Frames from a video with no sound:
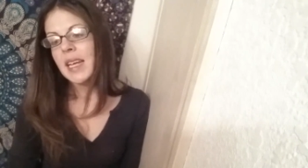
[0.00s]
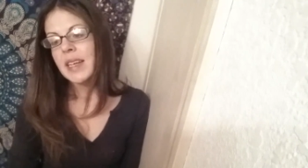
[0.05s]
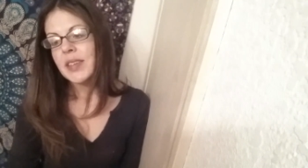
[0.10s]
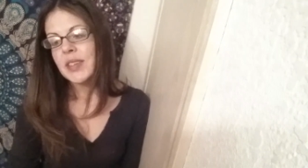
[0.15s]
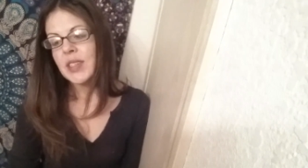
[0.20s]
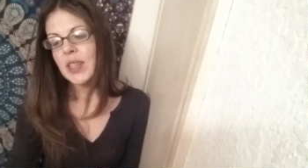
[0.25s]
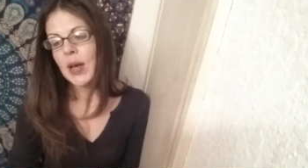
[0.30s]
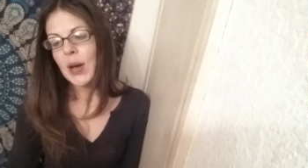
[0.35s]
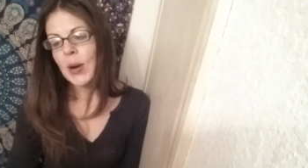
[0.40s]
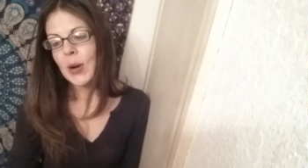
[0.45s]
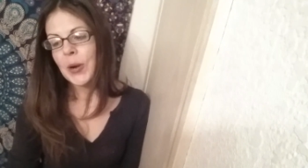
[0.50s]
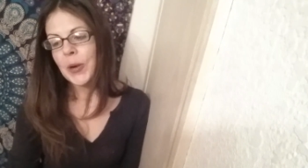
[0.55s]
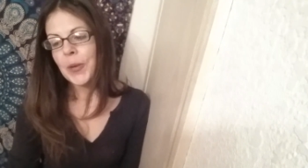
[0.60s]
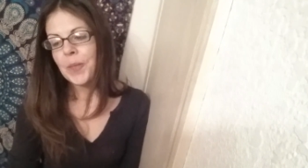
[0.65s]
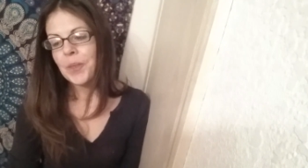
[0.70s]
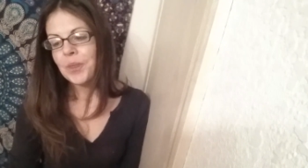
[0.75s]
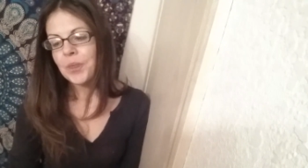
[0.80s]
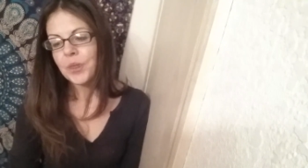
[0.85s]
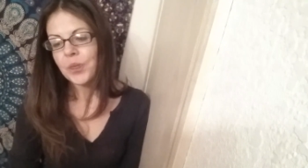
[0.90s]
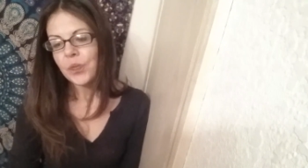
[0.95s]

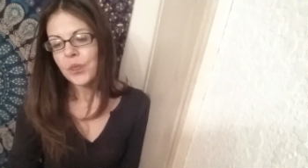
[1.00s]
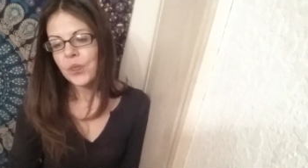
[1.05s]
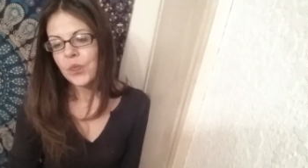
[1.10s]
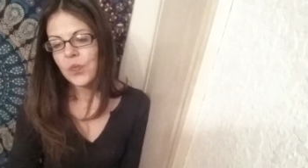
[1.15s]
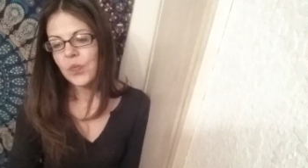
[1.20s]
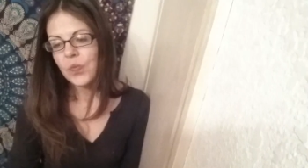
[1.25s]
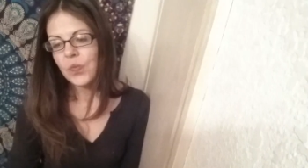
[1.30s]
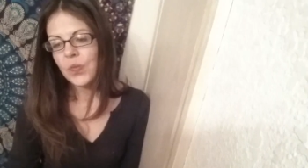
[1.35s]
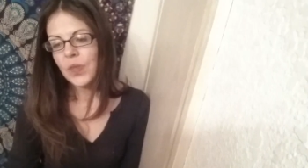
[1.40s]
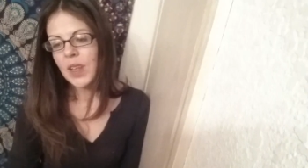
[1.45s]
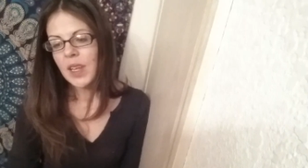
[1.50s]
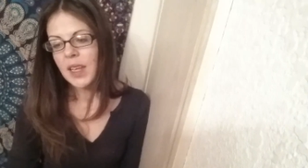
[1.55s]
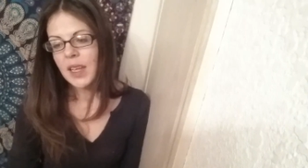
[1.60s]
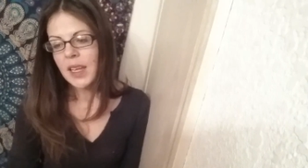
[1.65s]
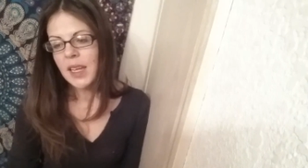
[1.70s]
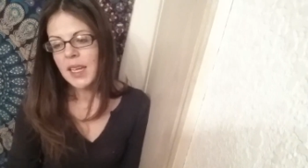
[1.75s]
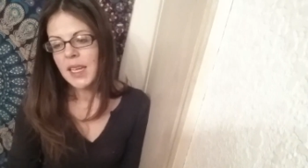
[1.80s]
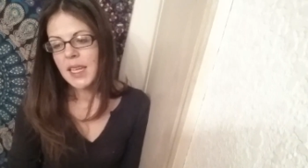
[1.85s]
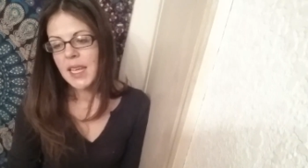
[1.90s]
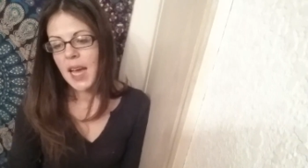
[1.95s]
So
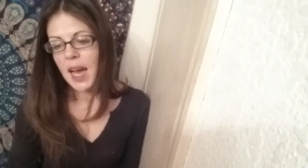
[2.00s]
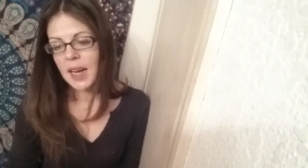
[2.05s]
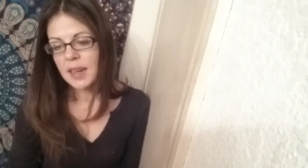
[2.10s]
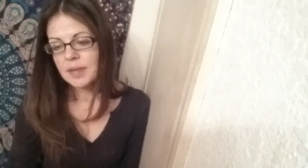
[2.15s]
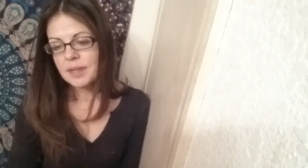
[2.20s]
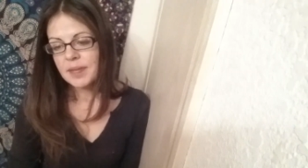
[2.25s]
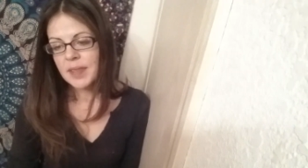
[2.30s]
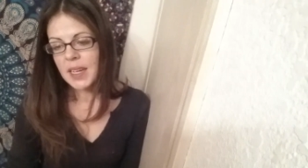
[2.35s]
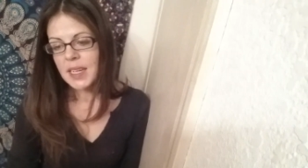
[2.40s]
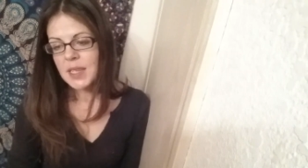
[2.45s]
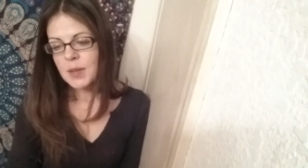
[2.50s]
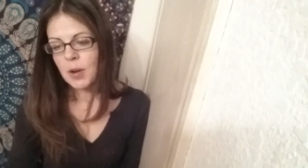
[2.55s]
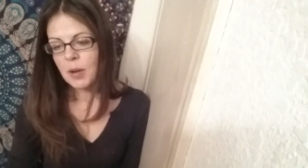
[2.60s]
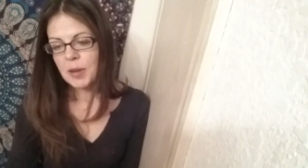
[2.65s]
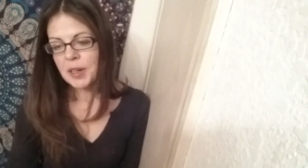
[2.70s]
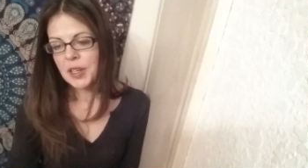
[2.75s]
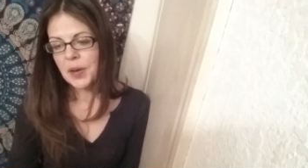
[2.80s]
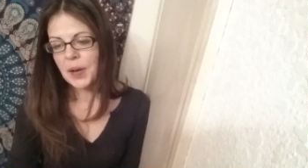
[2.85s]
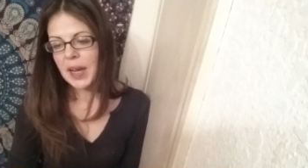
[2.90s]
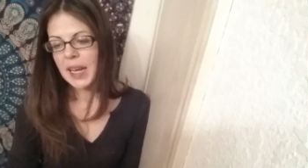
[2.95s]
yeah, that's what
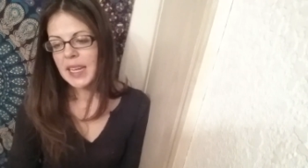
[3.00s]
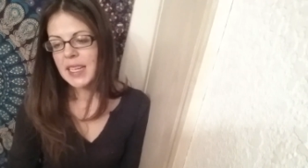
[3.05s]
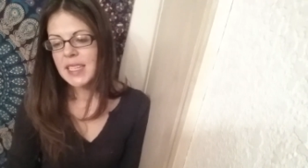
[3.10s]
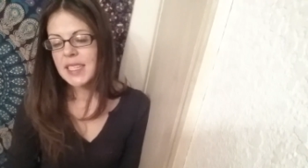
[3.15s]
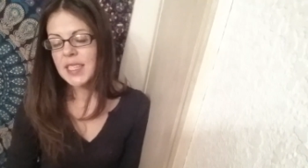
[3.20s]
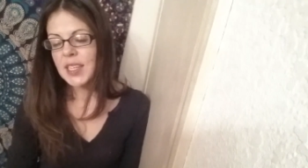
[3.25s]
we're doing.